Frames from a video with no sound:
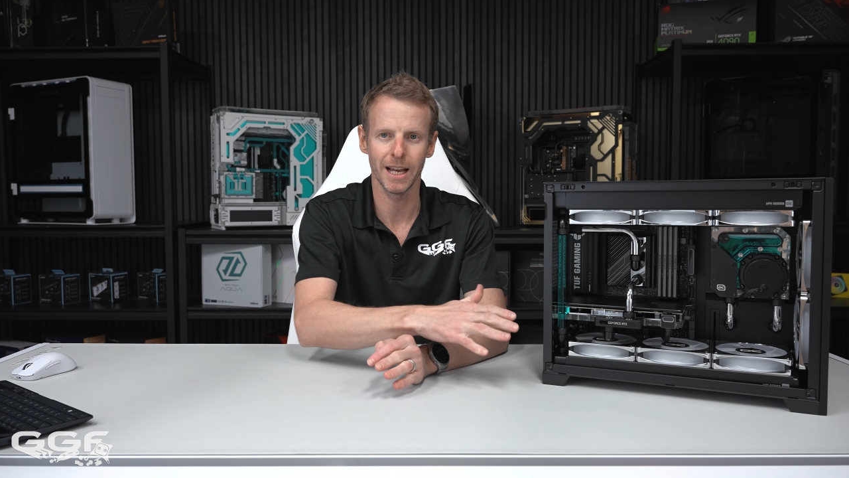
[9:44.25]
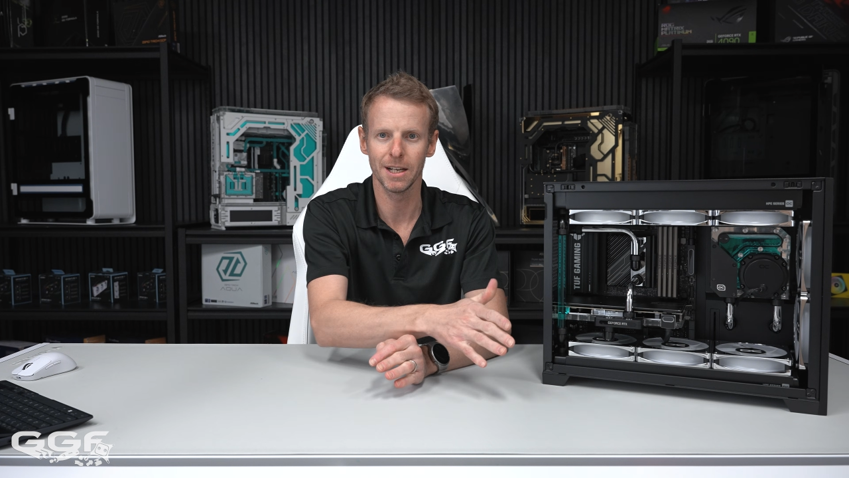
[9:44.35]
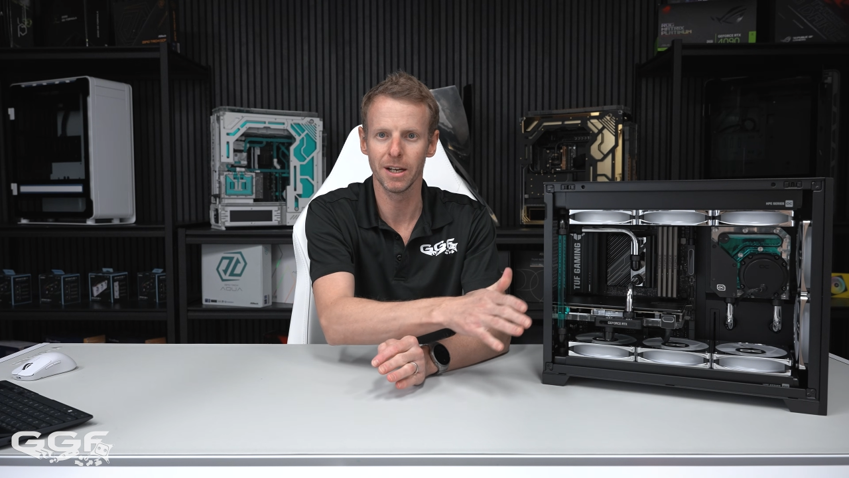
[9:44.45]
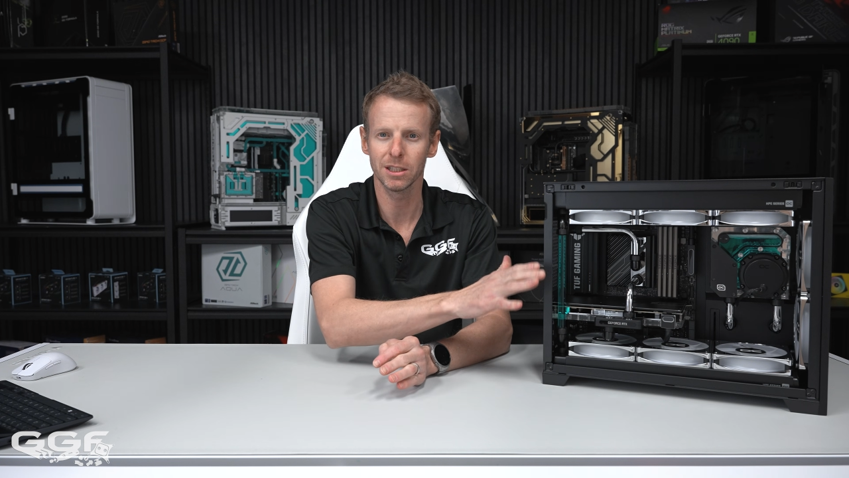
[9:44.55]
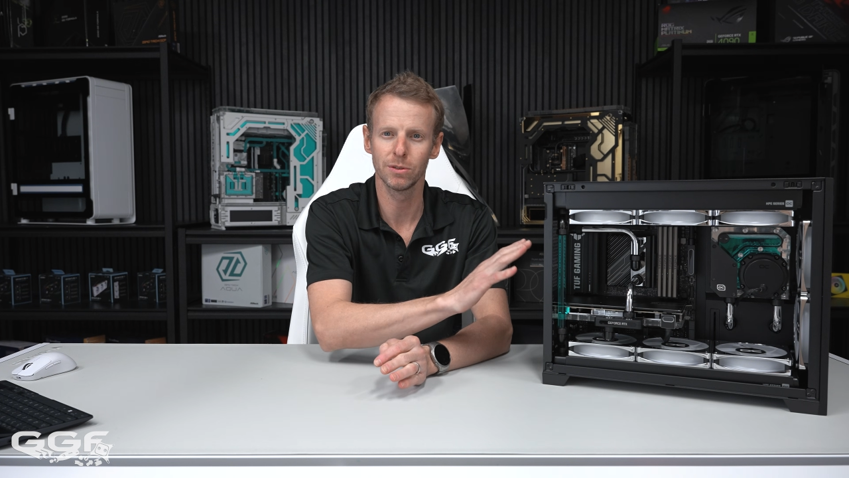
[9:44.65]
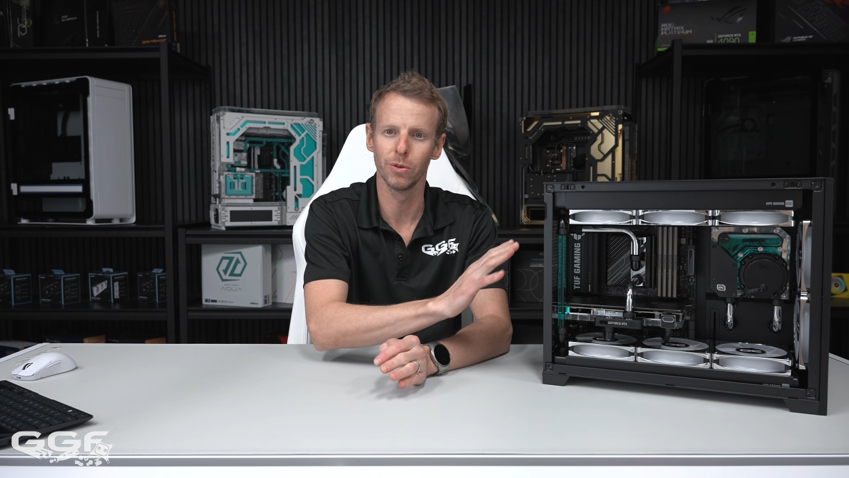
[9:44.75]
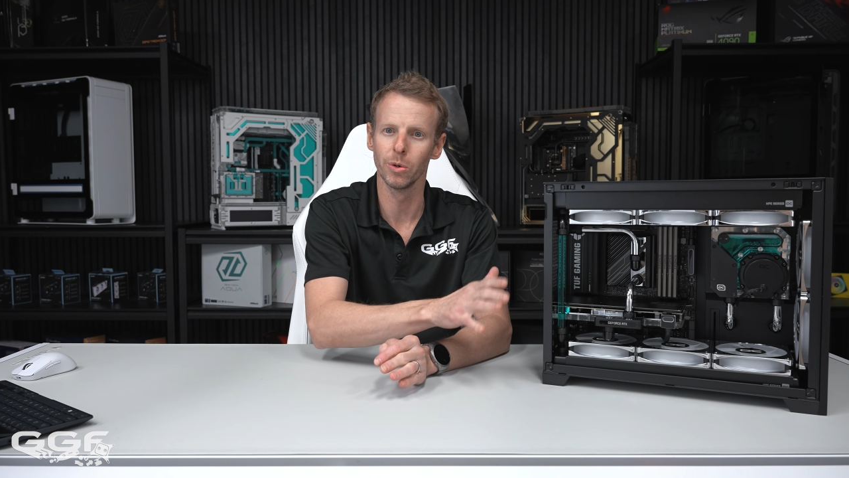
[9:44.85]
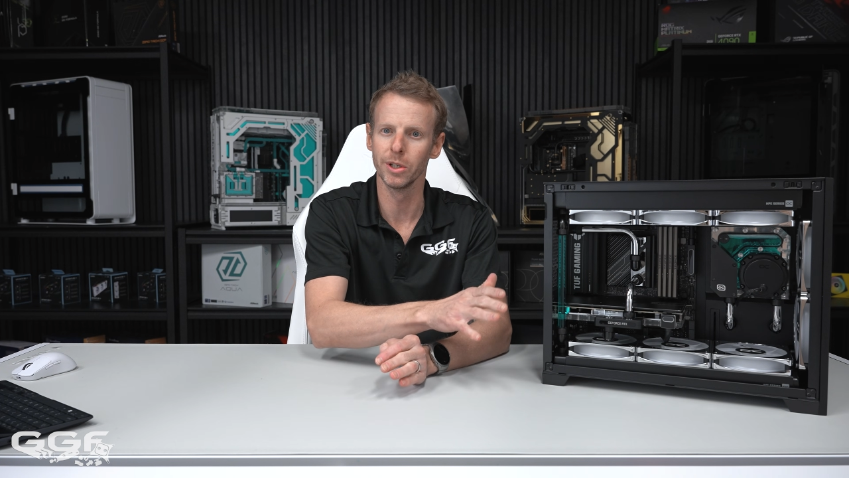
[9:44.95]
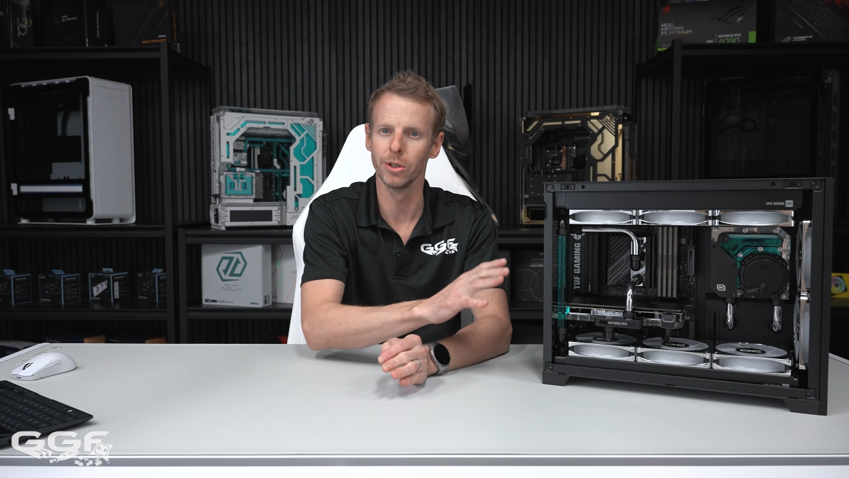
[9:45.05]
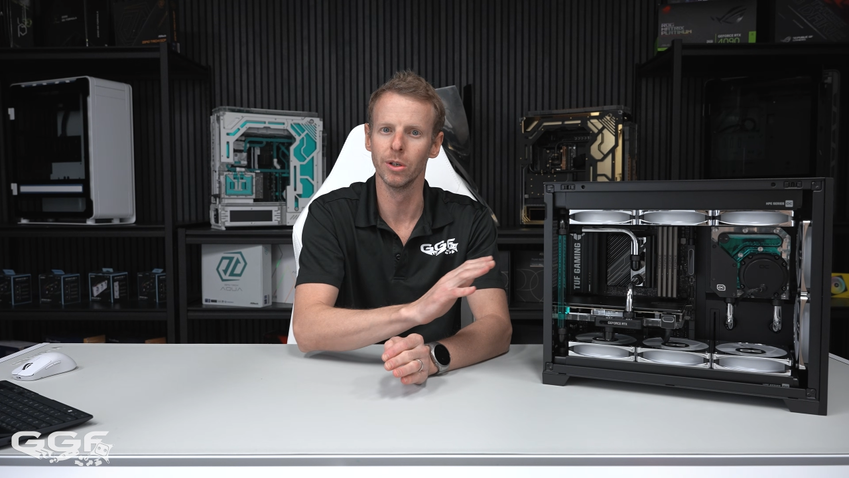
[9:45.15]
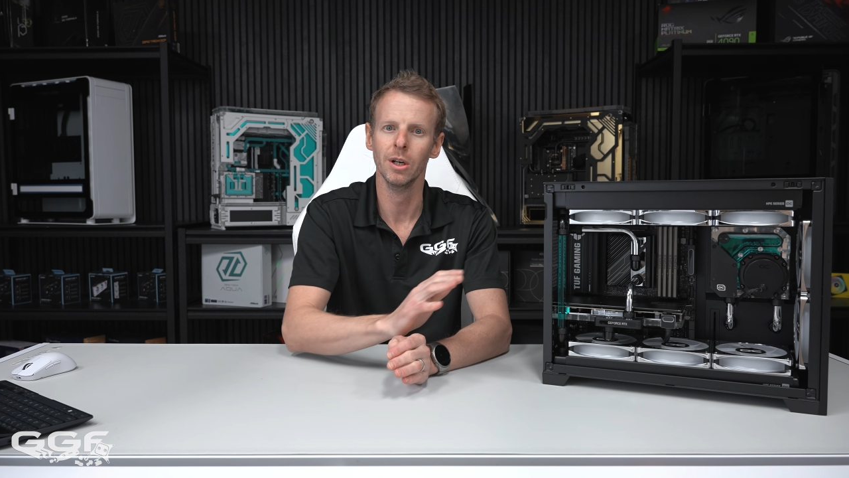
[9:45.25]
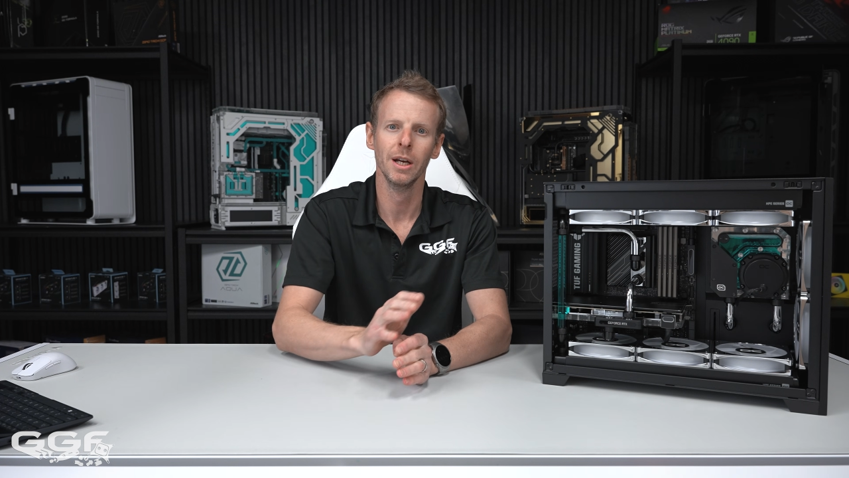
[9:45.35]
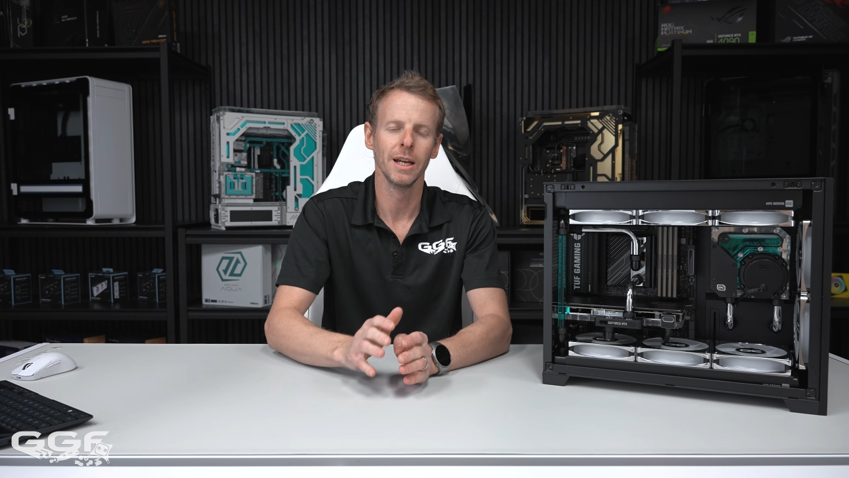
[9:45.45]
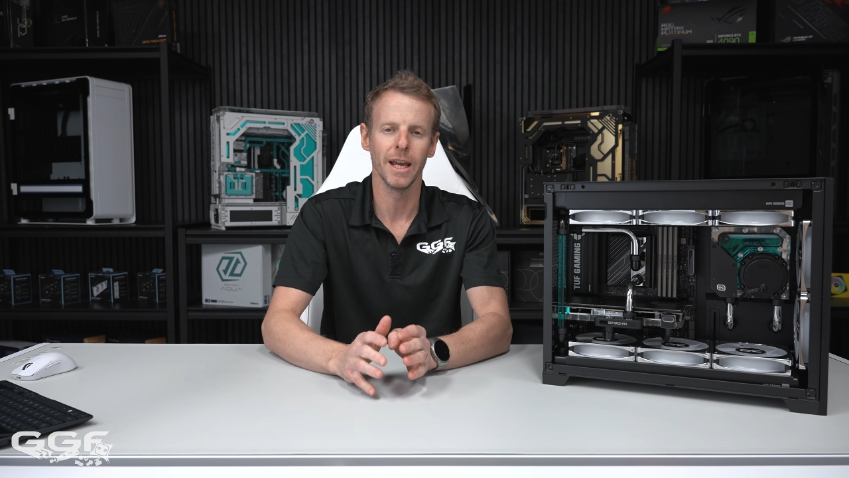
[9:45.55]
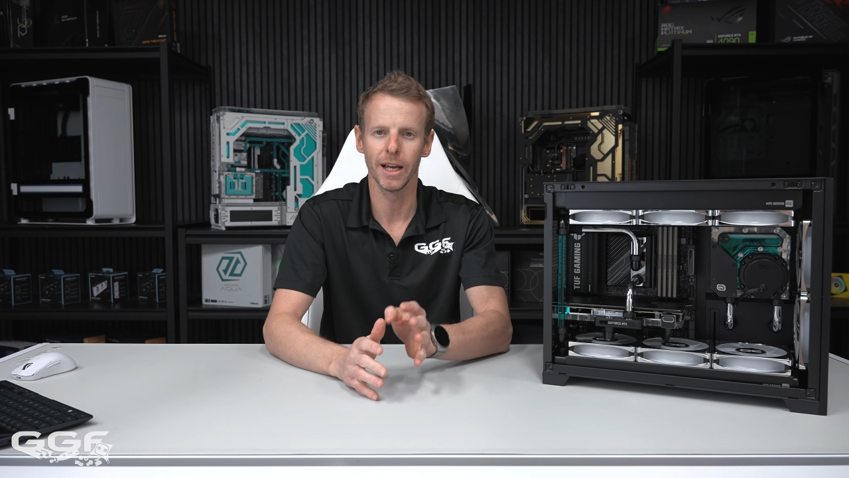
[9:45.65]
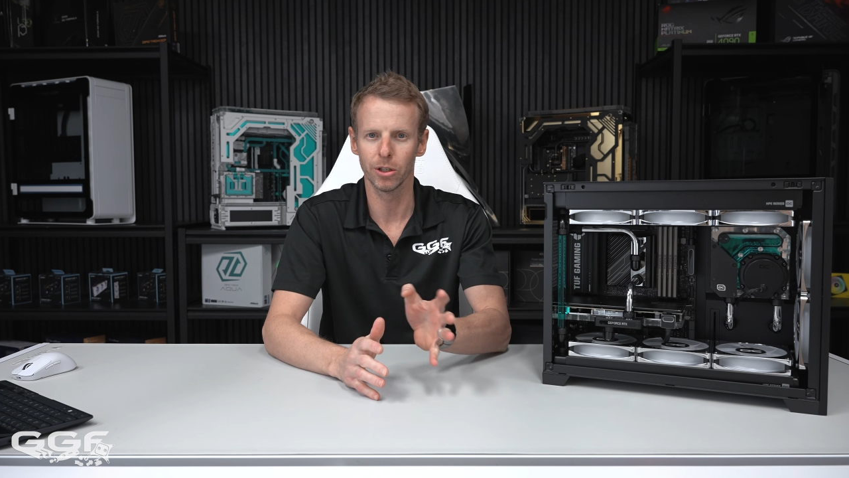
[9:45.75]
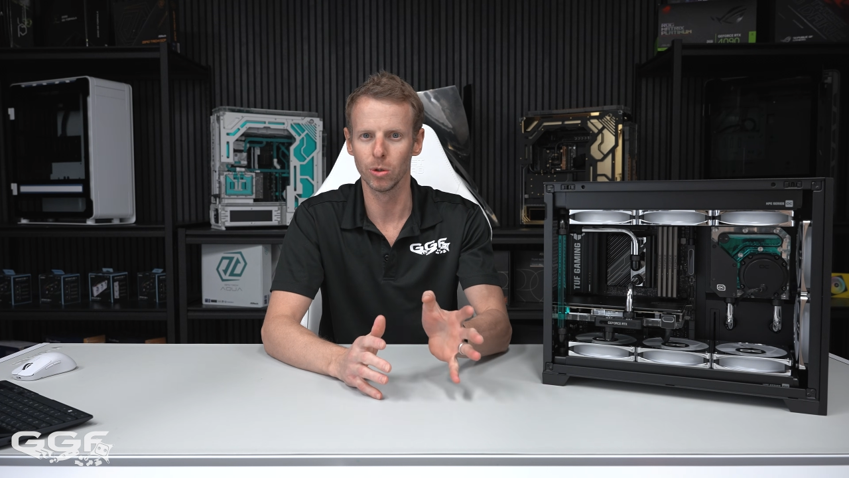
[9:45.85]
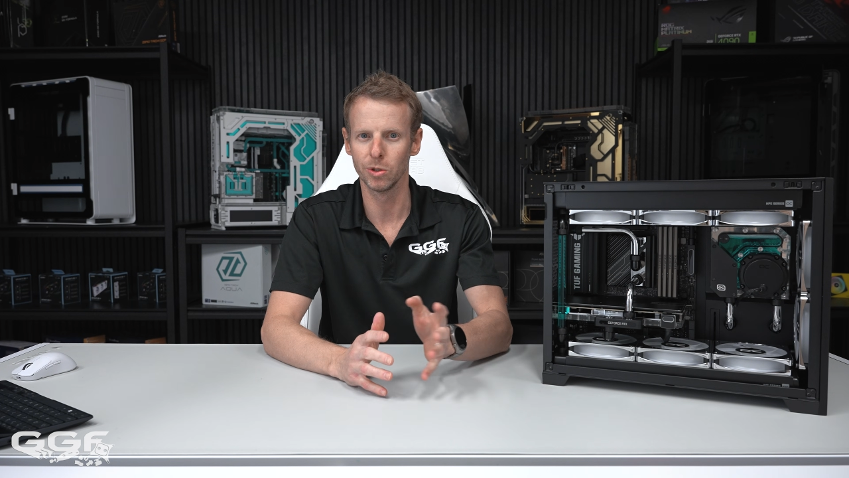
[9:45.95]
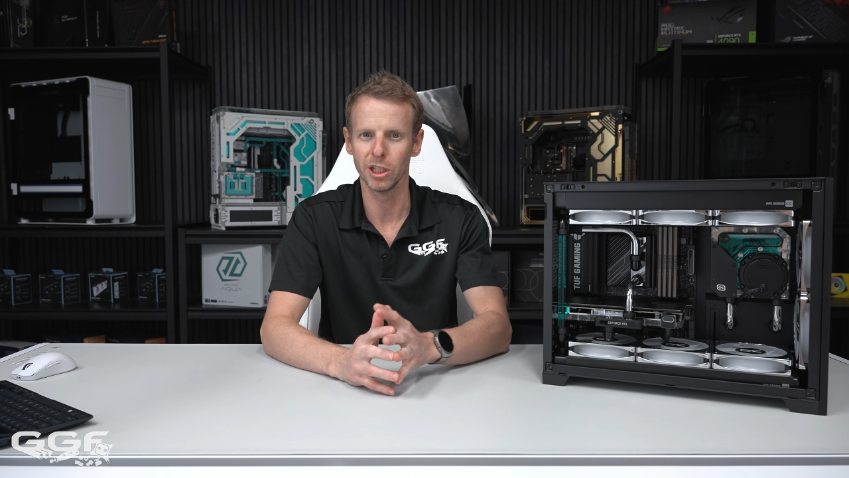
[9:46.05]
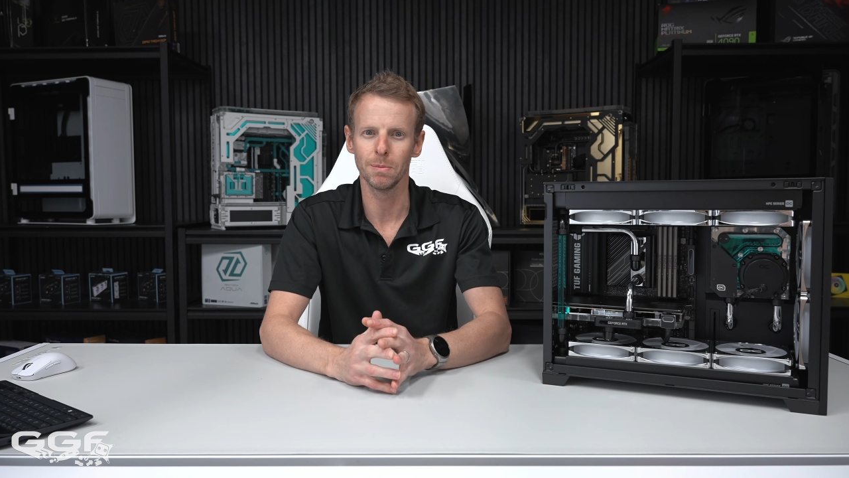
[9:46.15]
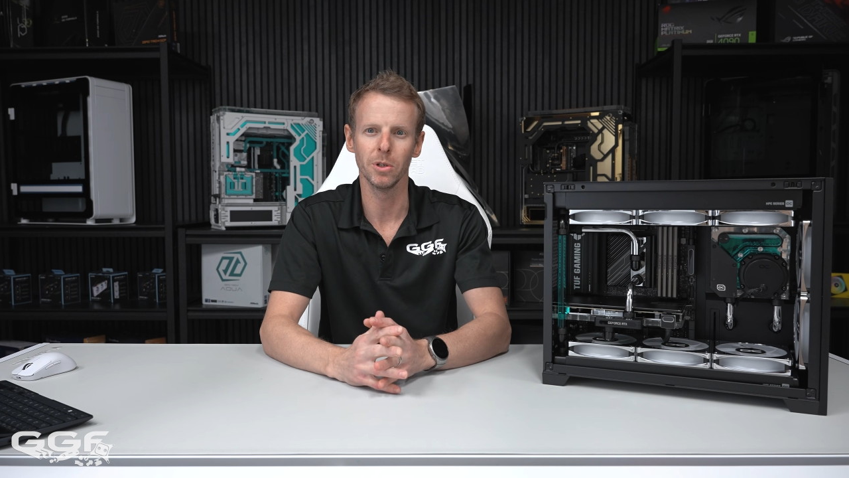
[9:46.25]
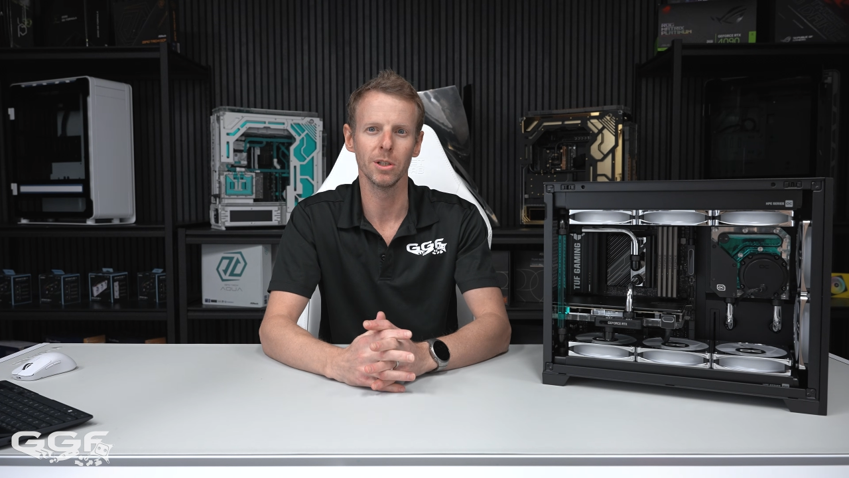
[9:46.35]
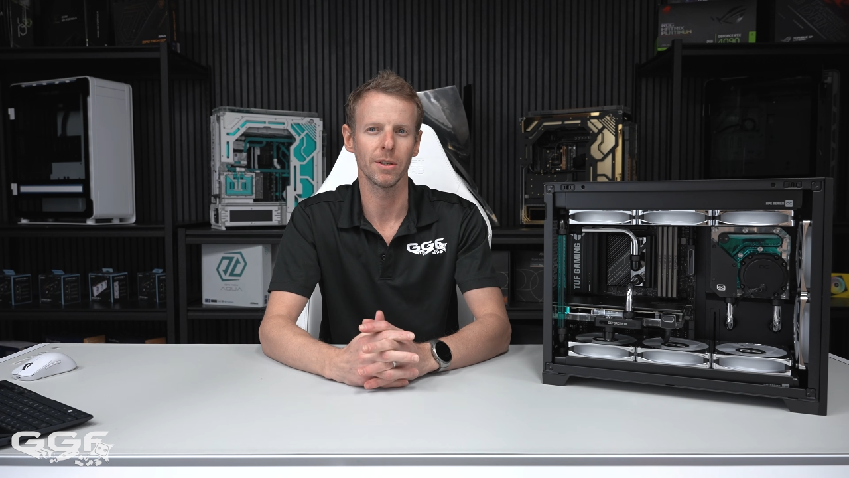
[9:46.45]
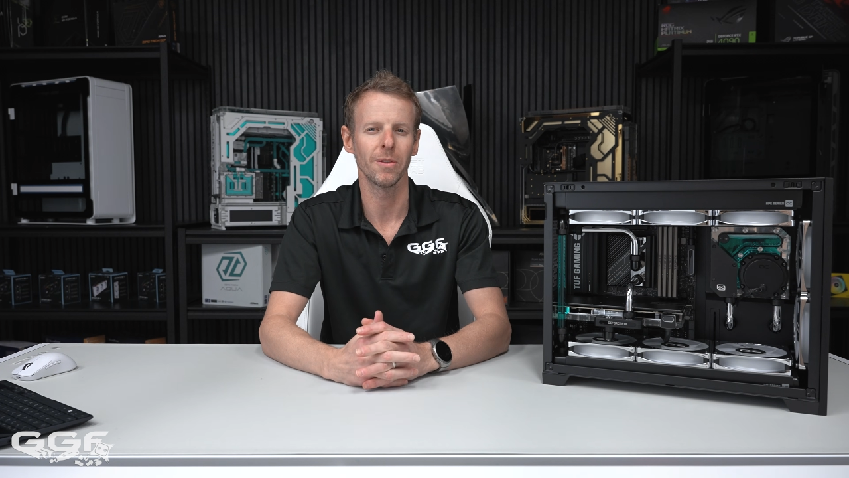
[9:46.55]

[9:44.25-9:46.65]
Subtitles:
air ducts for your air-cooled GPUs.